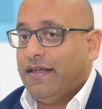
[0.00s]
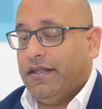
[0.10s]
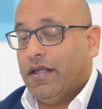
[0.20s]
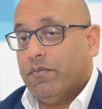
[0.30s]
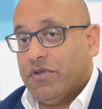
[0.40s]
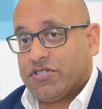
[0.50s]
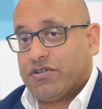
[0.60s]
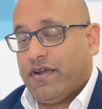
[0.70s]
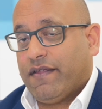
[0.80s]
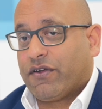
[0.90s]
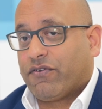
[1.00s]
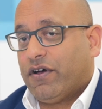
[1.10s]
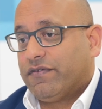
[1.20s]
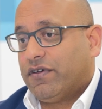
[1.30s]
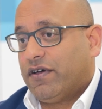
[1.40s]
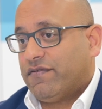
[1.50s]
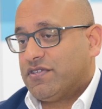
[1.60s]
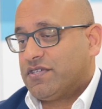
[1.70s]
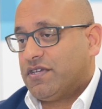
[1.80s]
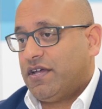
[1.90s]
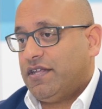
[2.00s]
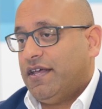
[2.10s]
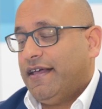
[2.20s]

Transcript: numbness around the graft harvest site.